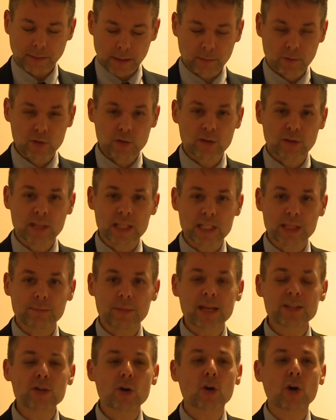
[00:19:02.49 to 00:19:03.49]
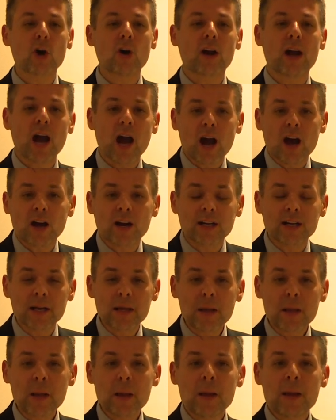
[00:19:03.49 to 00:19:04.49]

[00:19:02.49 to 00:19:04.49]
about Judaism. And so Congar,